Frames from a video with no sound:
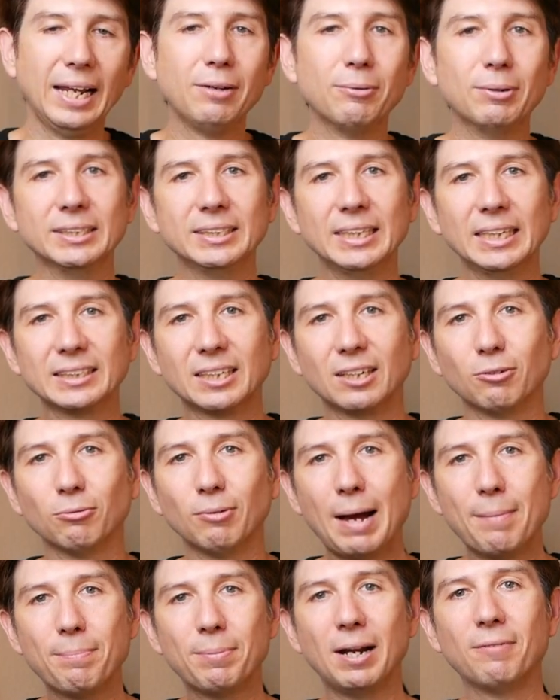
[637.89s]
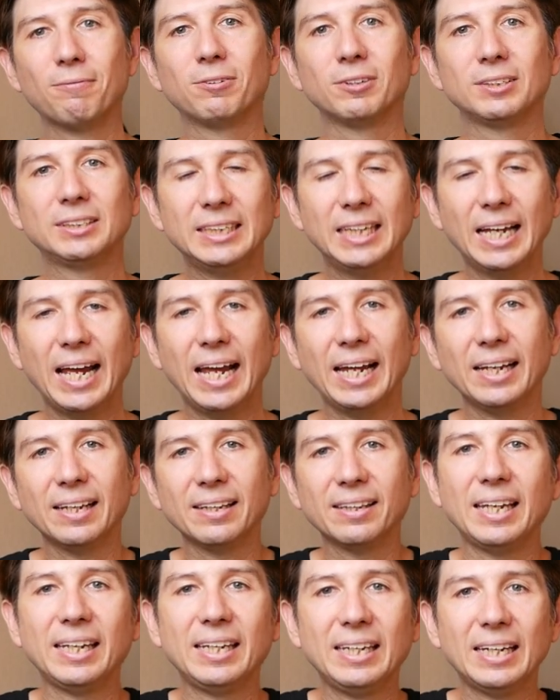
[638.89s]
Anyways, that's going to wrap it up for today.
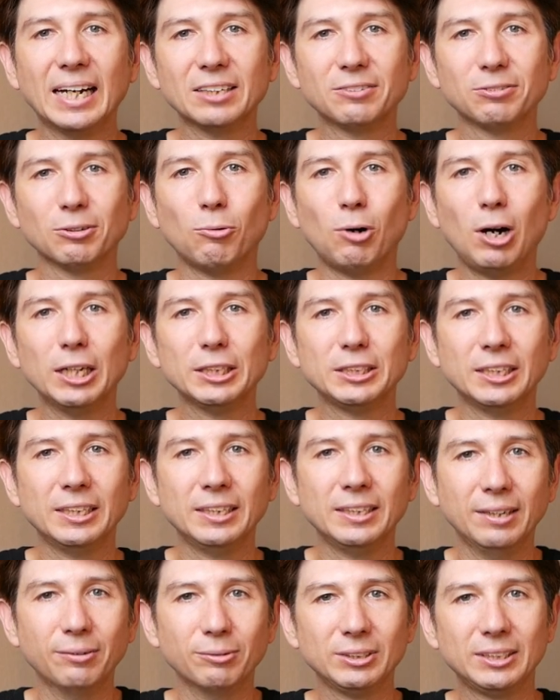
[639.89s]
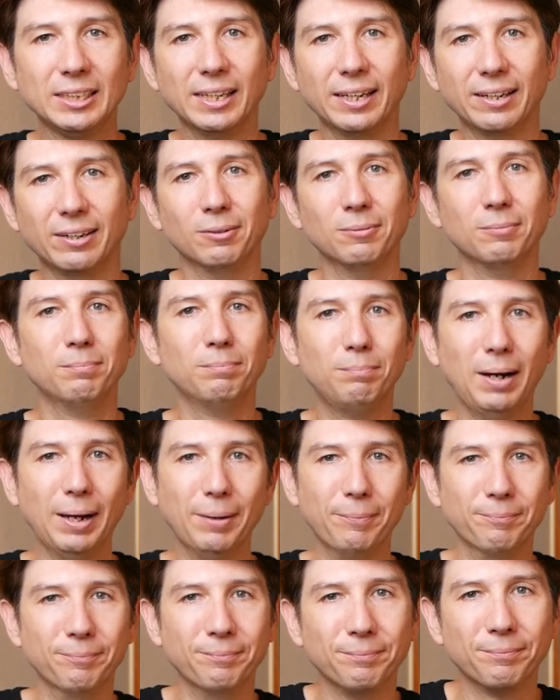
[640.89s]
Thank you guys for watching and we'll see you later.
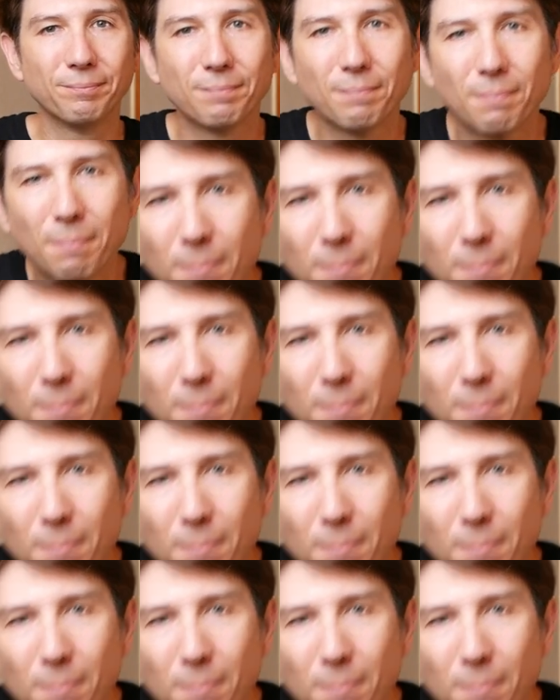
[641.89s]
Bye.